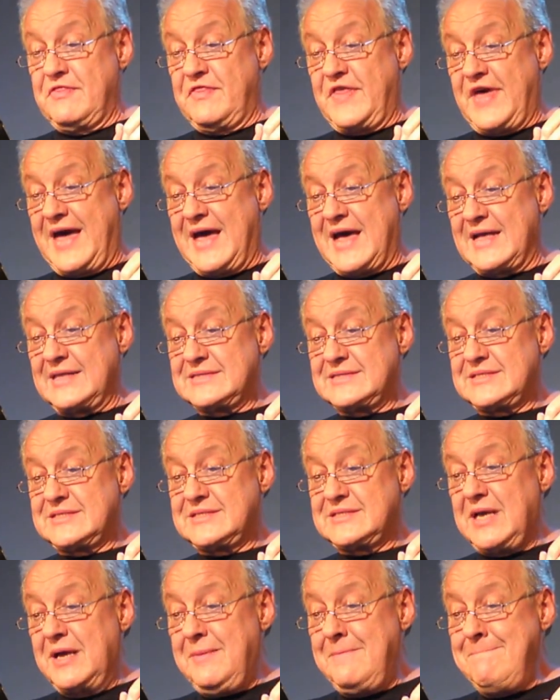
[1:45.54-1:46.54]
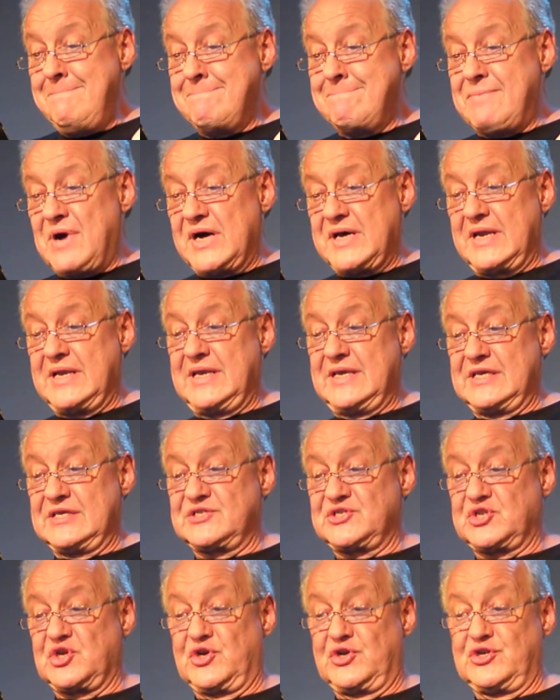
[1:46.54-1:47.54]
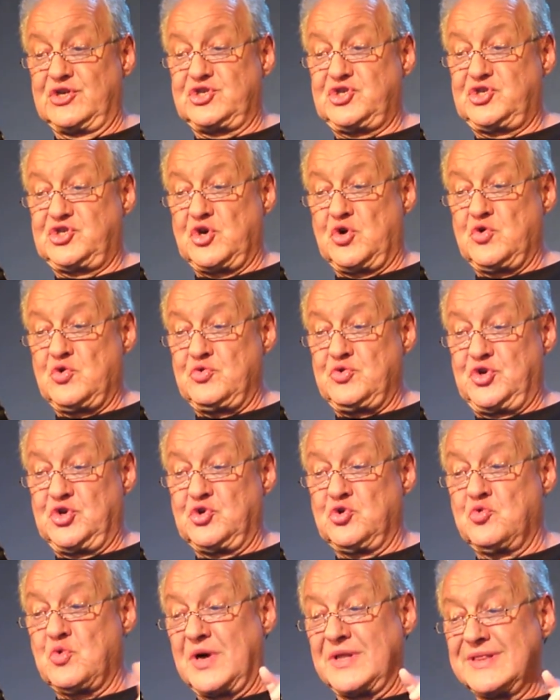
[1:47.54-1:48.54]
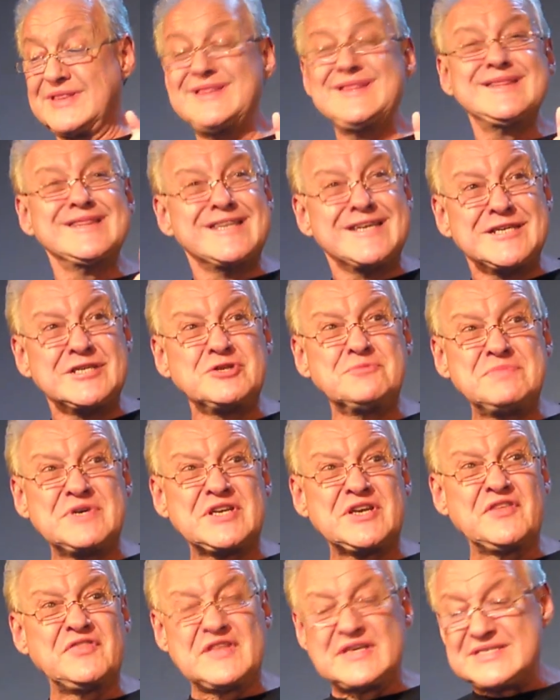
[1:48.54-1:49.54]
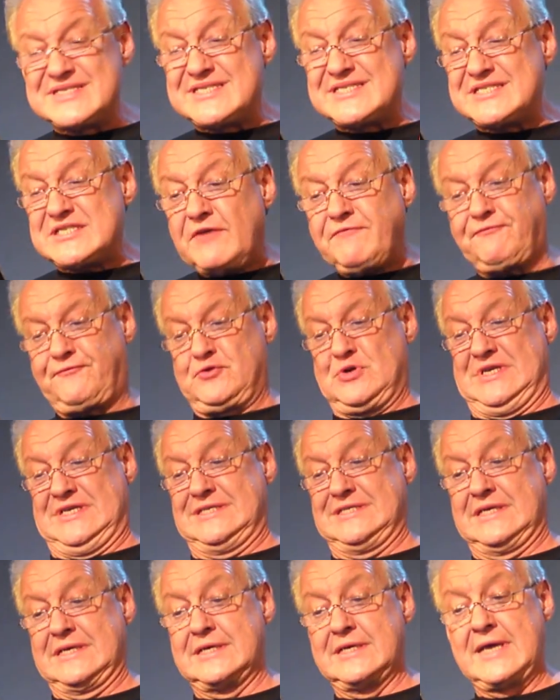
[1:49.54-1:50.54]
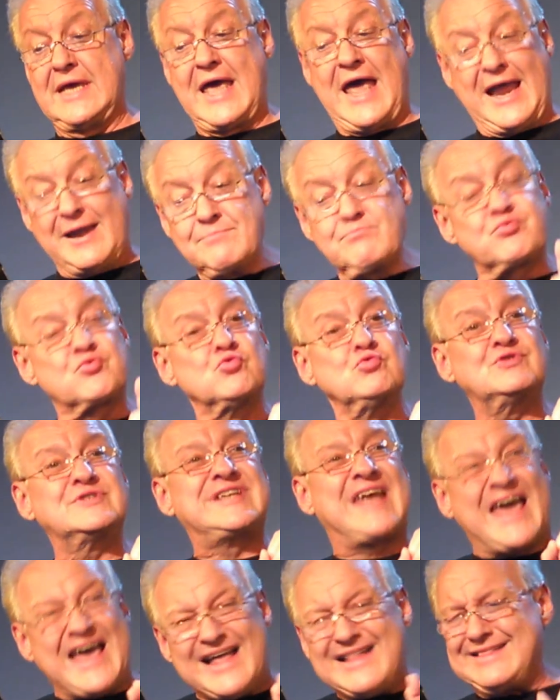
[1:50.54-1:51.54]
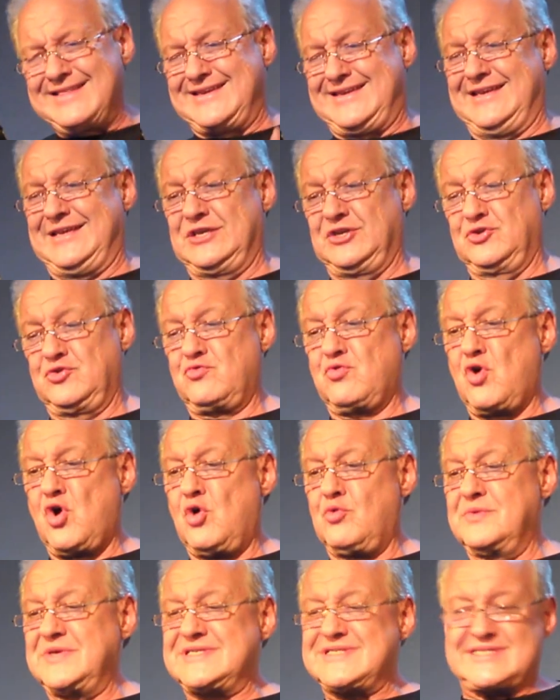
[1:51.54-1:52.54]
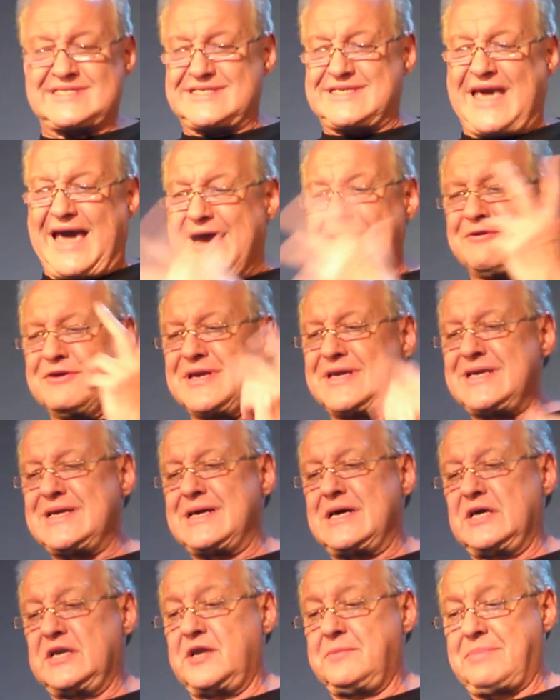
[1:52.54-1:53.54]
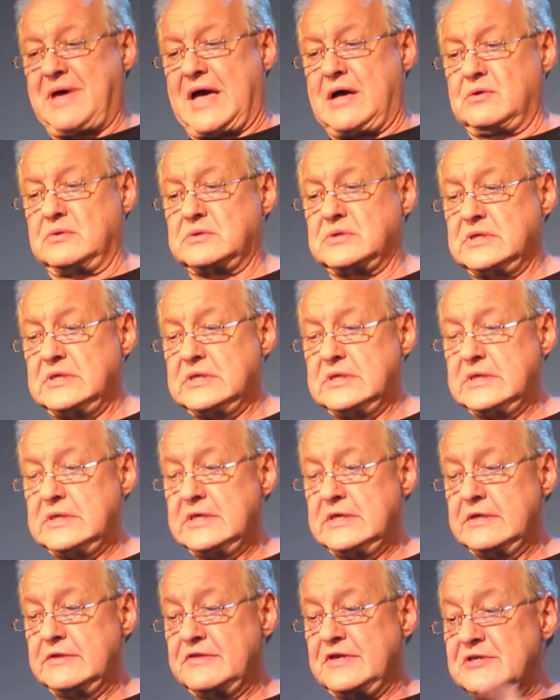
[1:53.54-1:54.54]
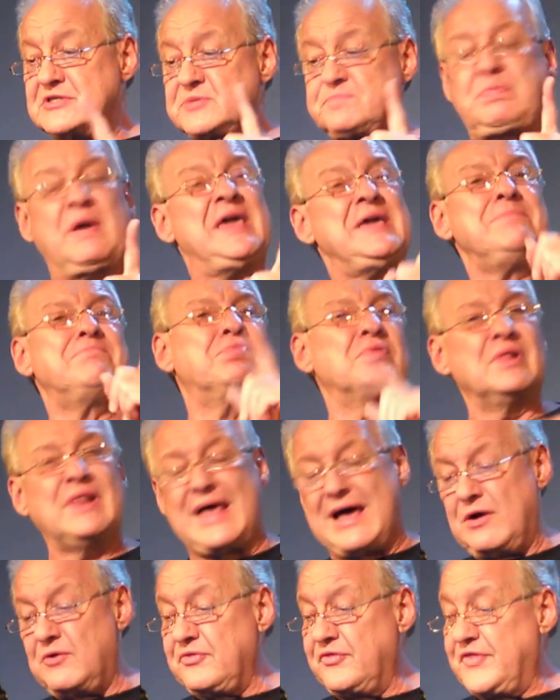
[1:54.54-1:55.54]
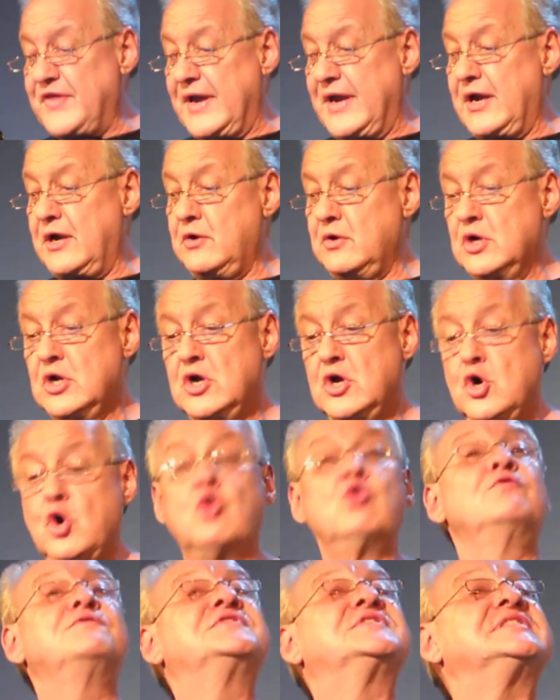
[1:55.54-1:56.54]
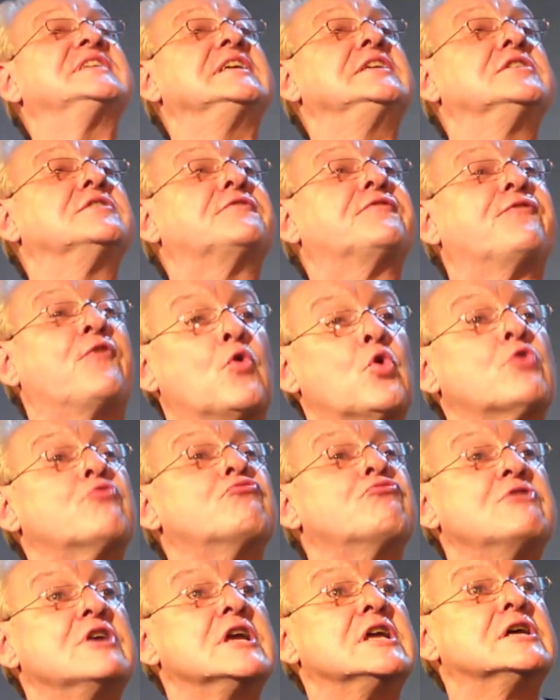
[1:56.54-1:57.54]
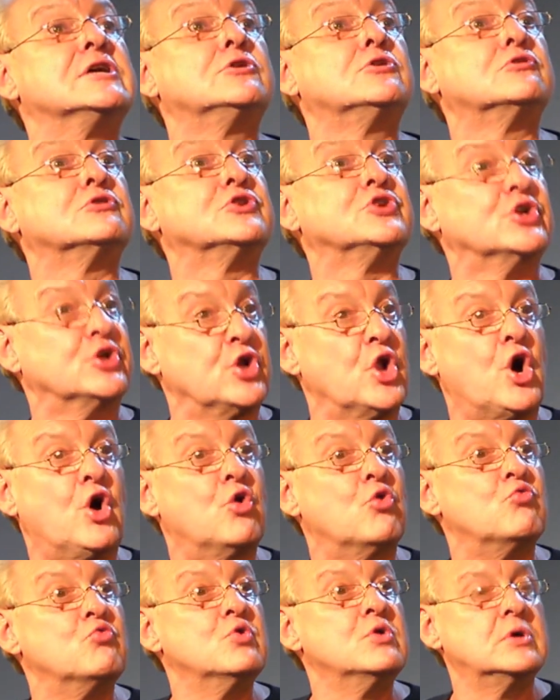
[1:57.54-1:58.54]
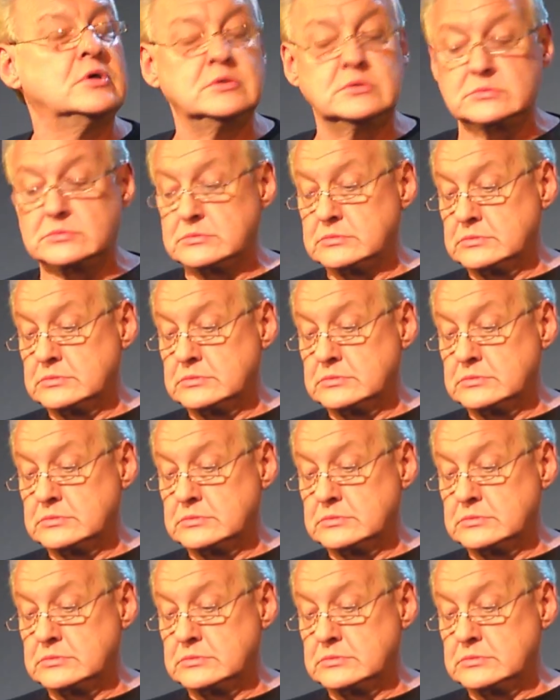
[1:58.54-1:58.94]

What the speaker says: that somebody is going to show you a little bit of the suffering and brutality you're always carrying on about. There's people out there who've seen it for real, you know.